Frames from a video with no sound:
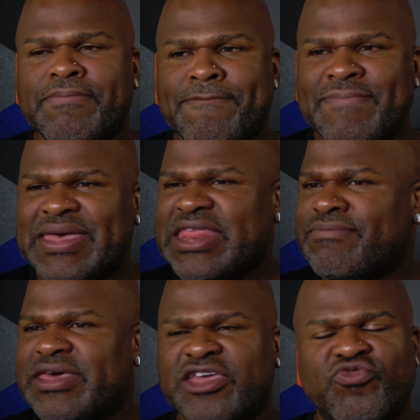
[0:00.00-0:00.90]
many,
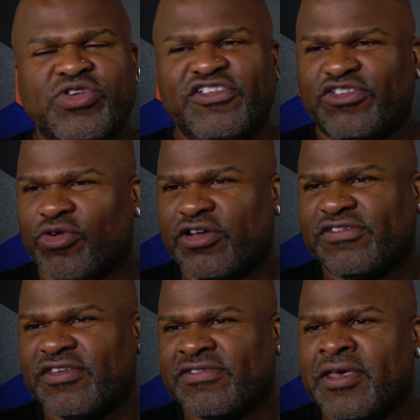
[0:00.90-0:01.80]
many
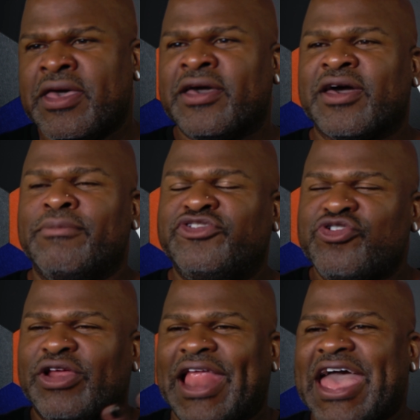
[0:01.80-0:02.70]
resources come to
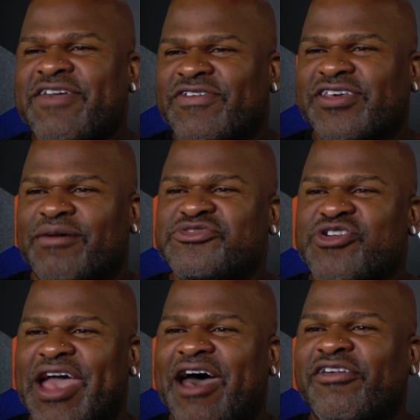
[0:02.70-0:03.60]
your life and come to
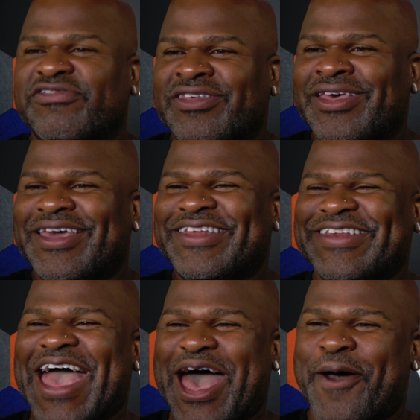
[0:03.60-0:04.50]
your house
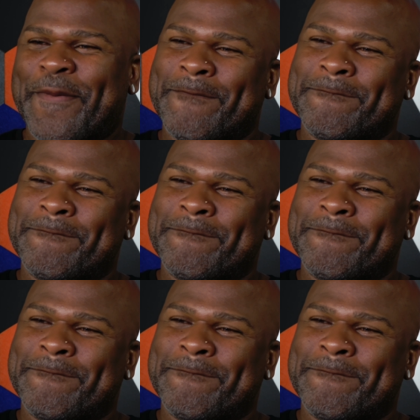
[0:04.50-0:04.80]
now.